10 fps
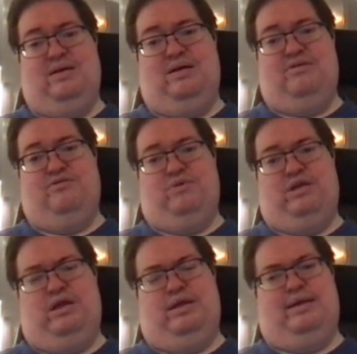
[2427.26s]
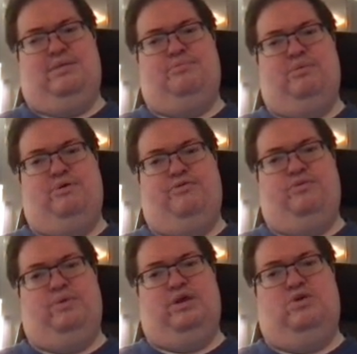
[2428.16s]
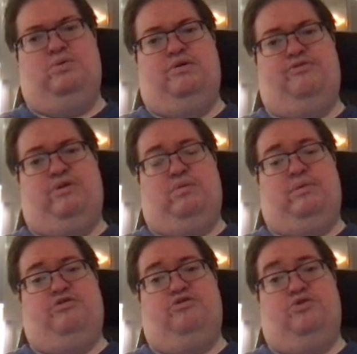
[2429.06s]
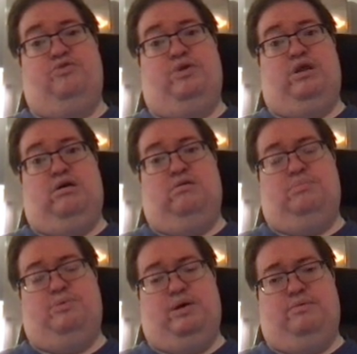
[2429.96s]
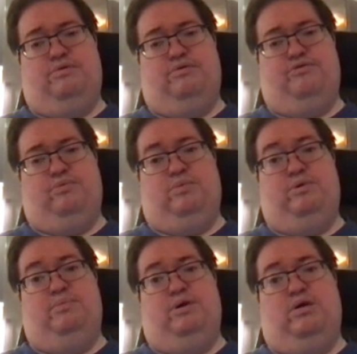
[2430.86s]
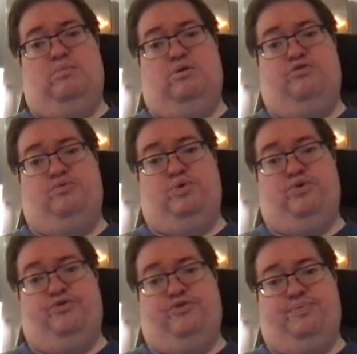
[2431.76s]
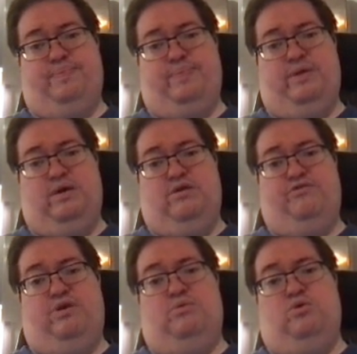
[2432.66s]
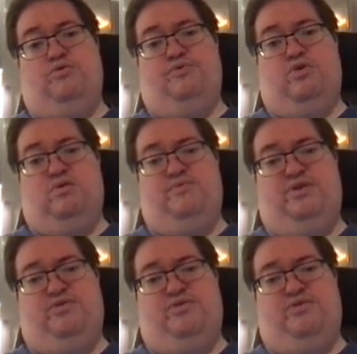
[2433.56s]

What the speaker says: So clearly then the probability will increase. Now imagine you do it at 100 parameters, it will become much worse. Same goes for confidence